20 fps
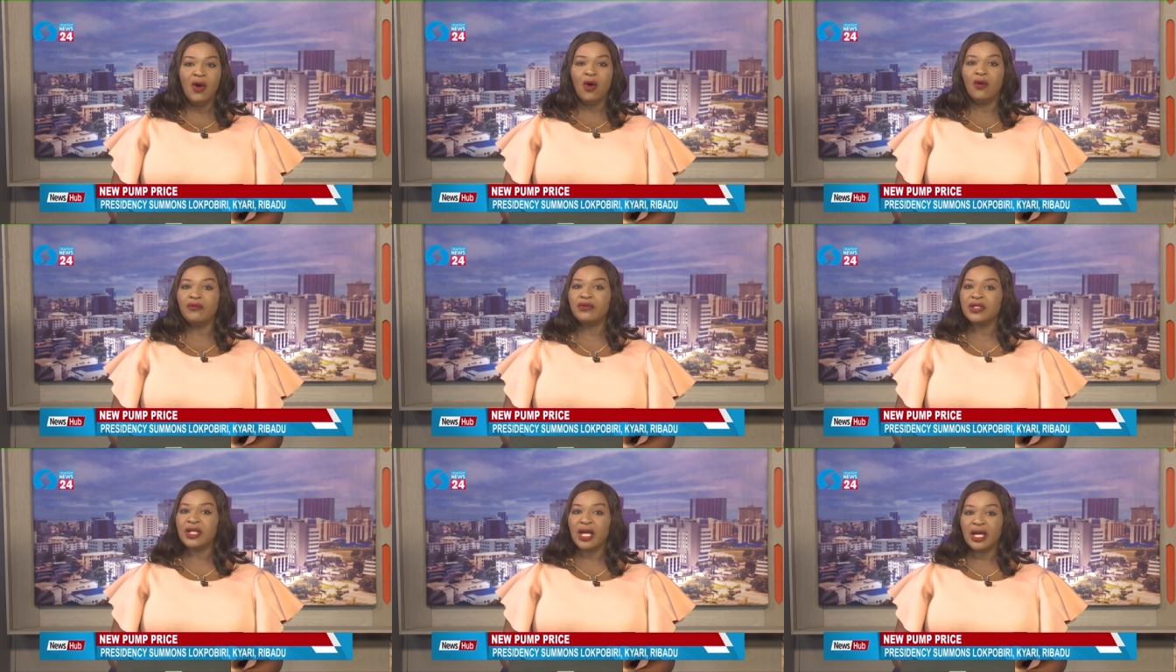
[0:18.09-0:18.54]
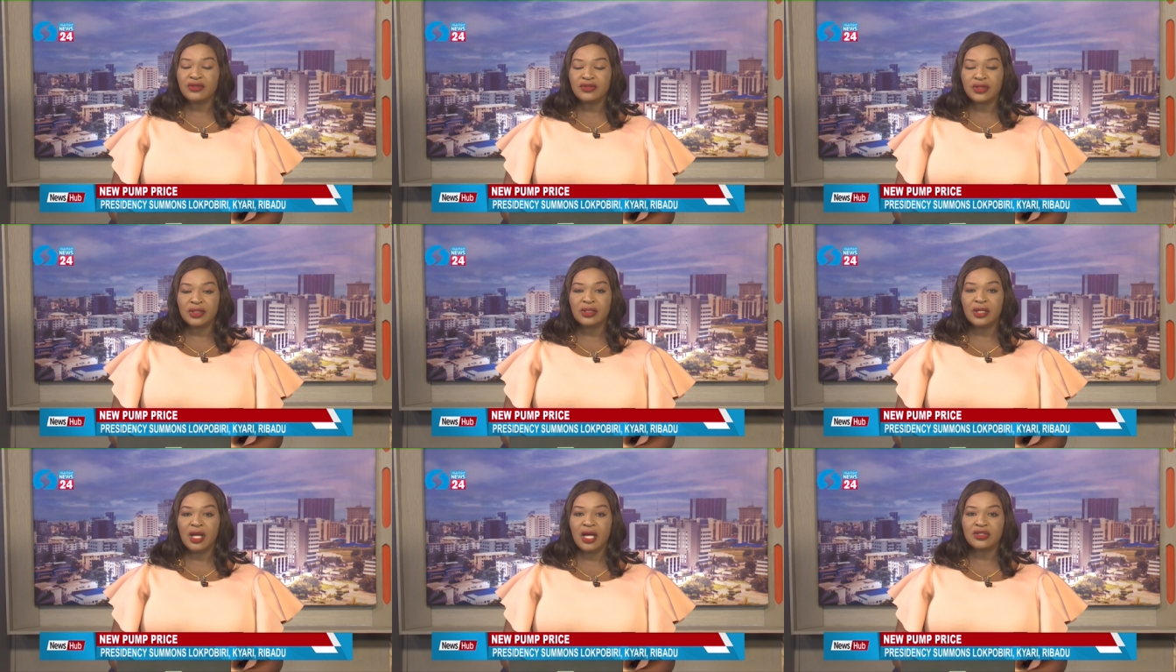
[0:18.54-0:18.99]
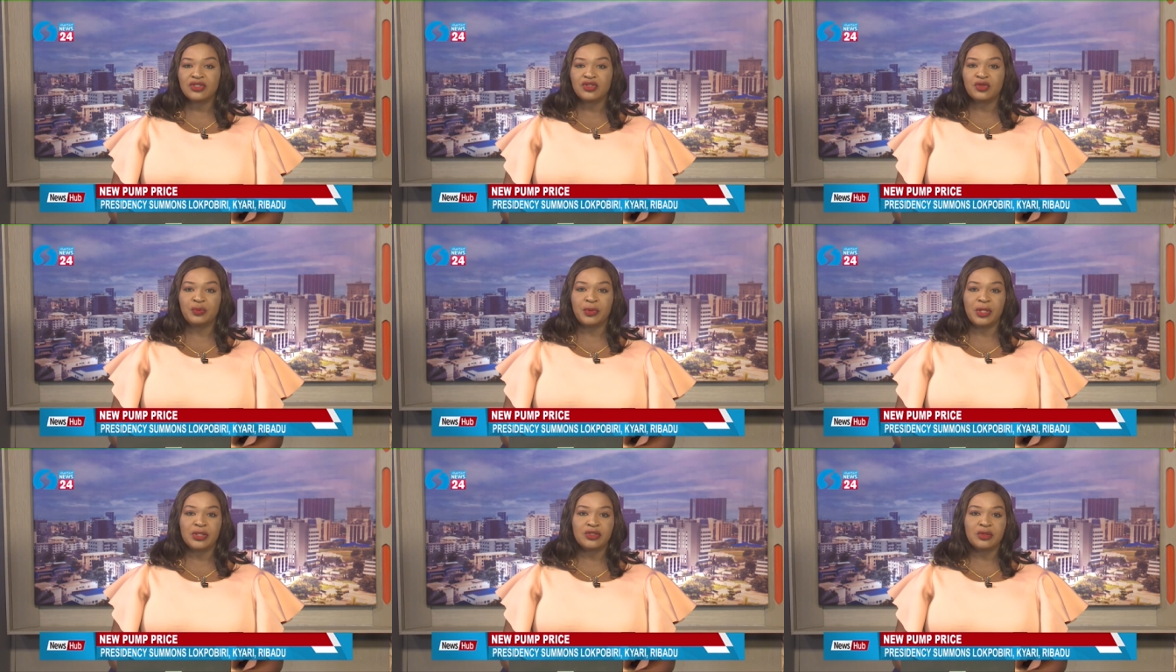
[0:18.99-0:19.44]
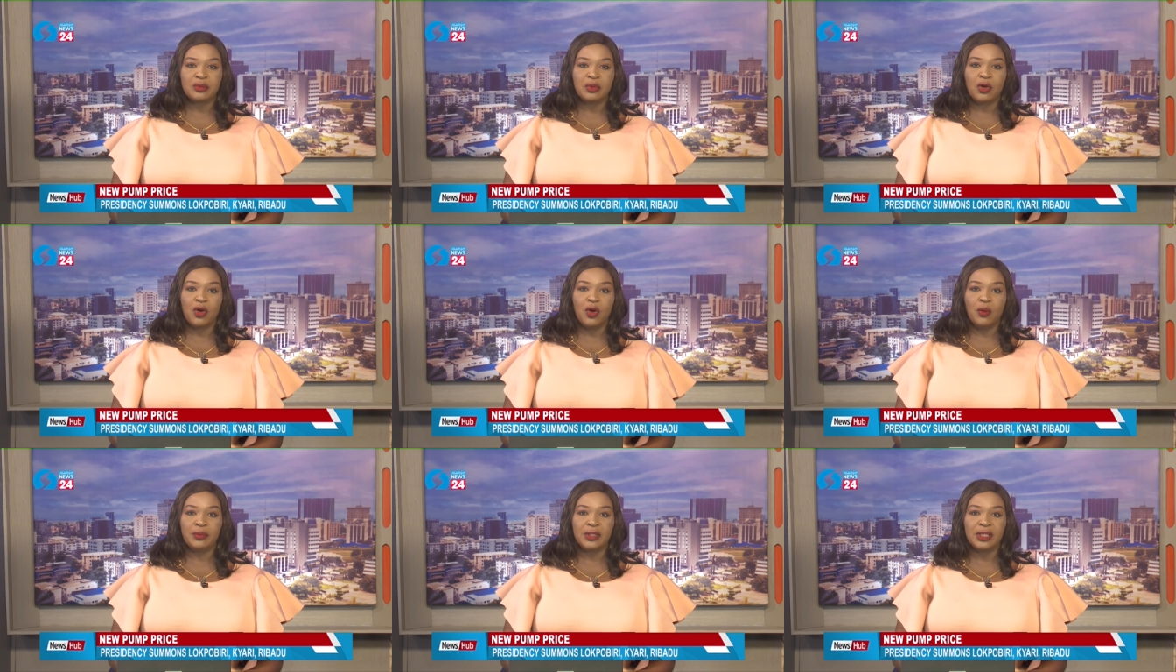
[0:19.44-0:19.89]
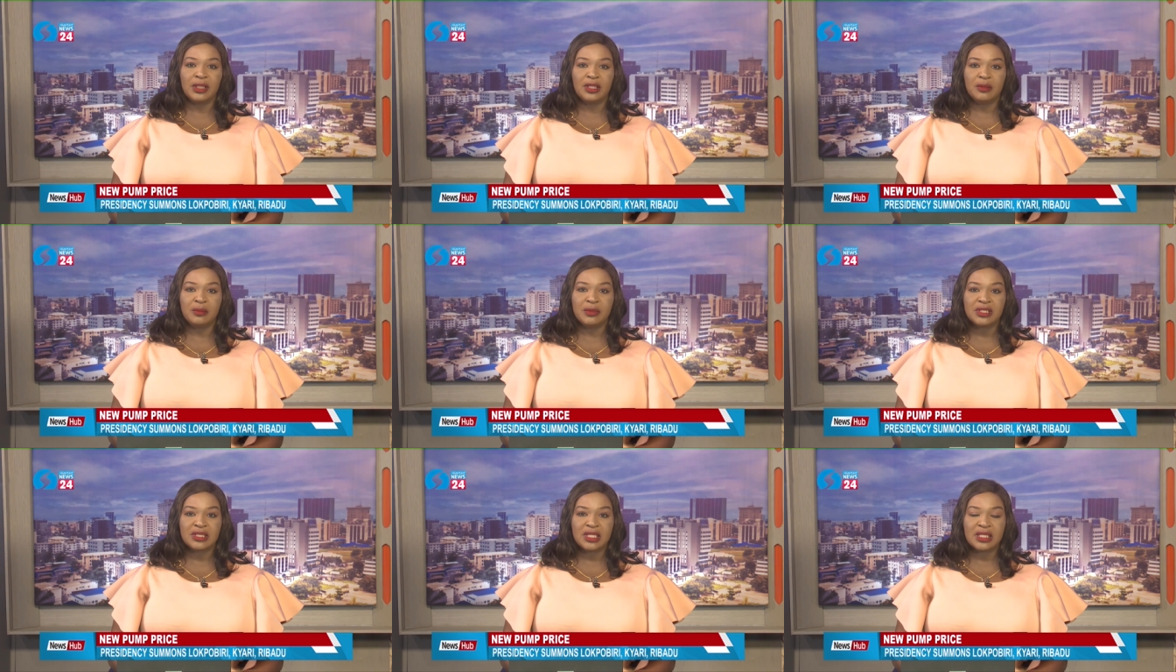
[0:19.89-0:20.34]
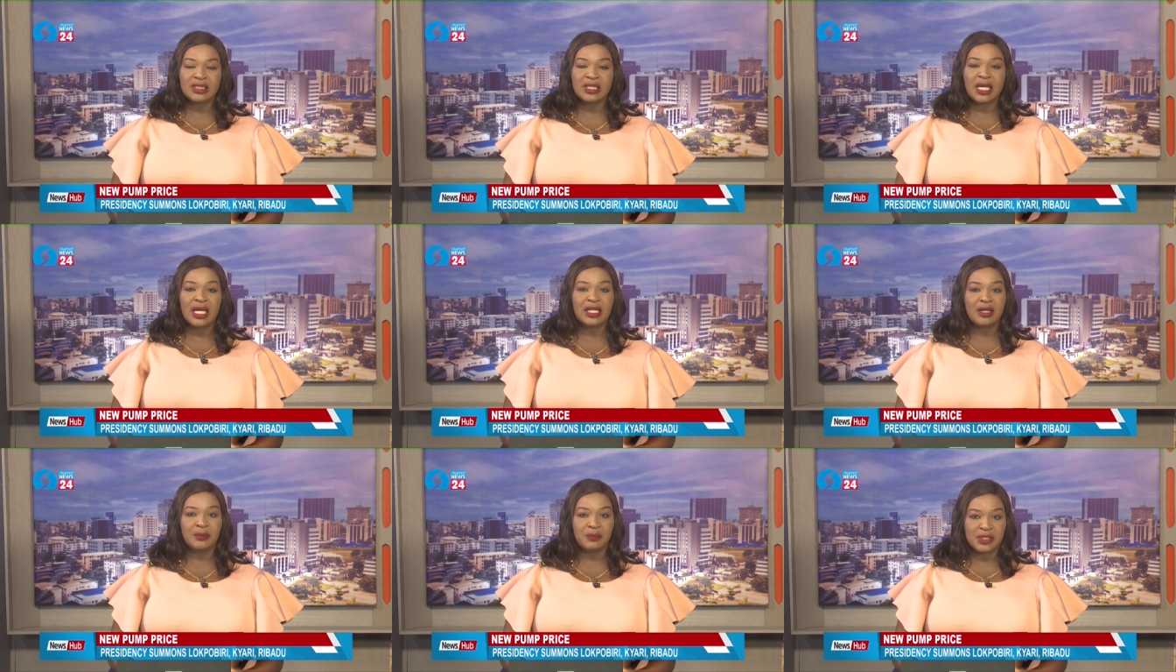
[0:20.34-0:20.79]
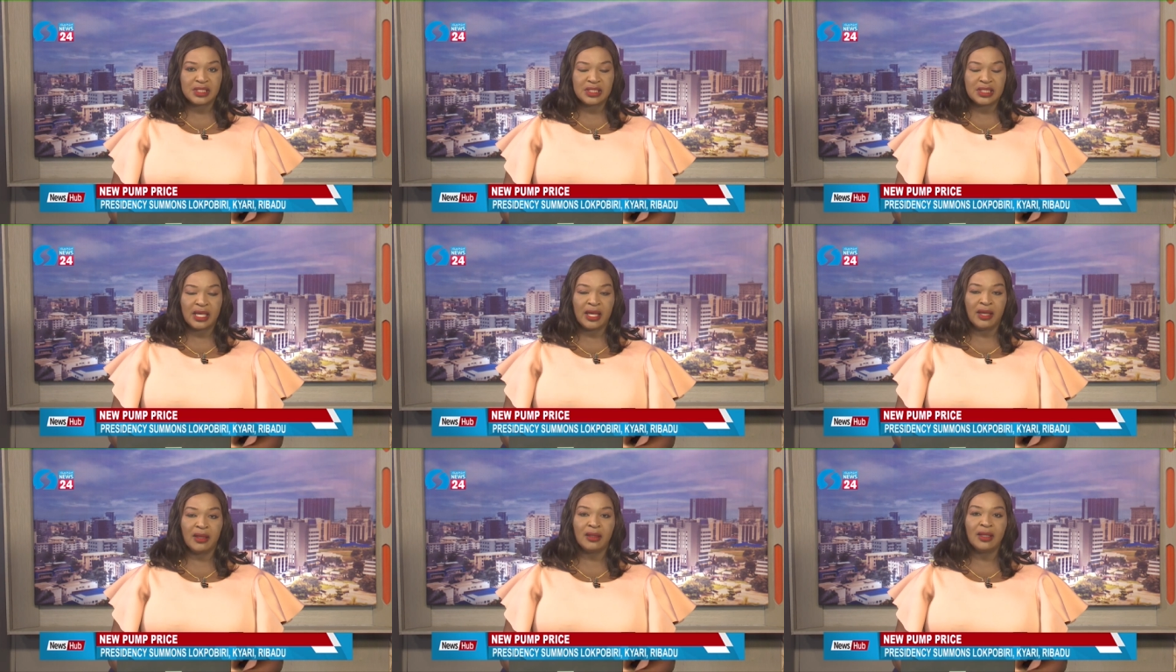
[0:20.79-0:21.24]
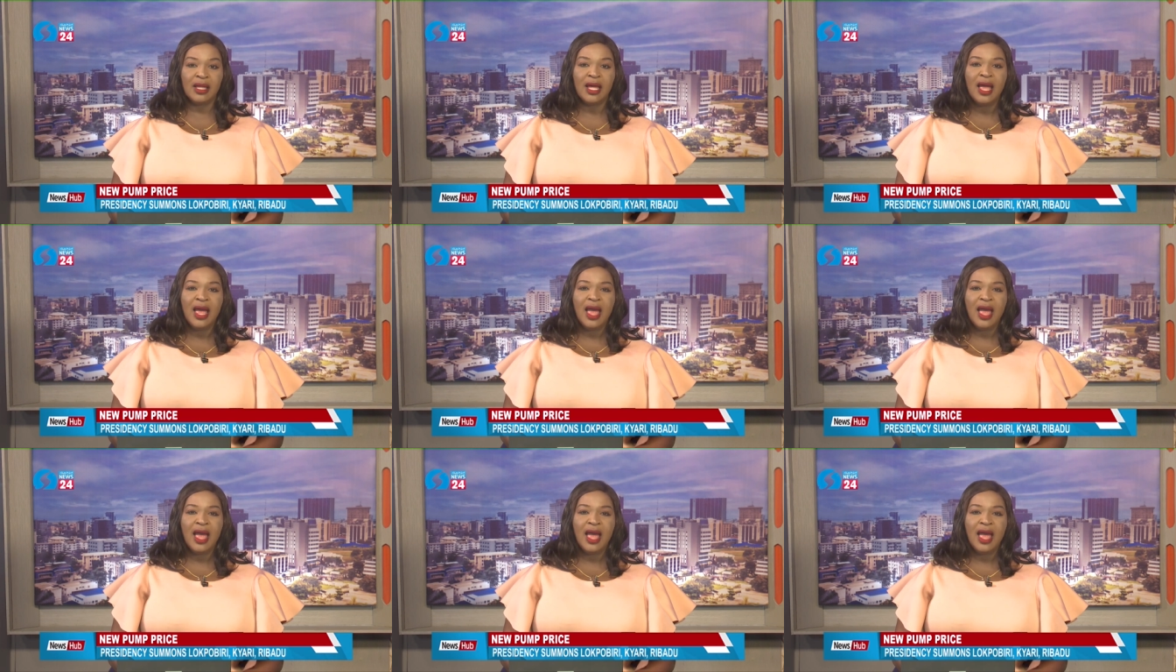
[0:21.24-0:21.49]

of the Nigerian National Petroleum Company Limited, NNPCL,